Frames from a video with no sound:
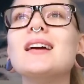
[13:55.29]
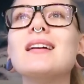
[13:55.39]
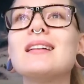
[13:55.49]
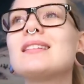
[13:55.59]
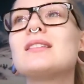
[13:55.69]

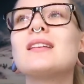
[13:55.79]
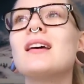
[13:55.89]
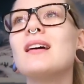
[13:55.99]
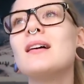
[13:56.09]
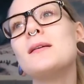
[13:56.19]
is
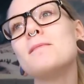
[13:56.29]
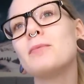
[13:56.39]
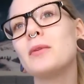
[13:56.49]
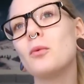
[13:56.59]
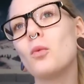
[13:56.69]

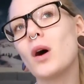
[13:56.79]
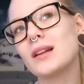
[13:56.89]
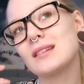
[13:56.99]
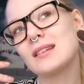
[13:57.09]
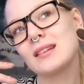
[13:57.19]

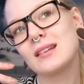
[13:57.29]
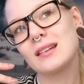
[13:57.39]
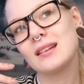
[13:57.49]
what,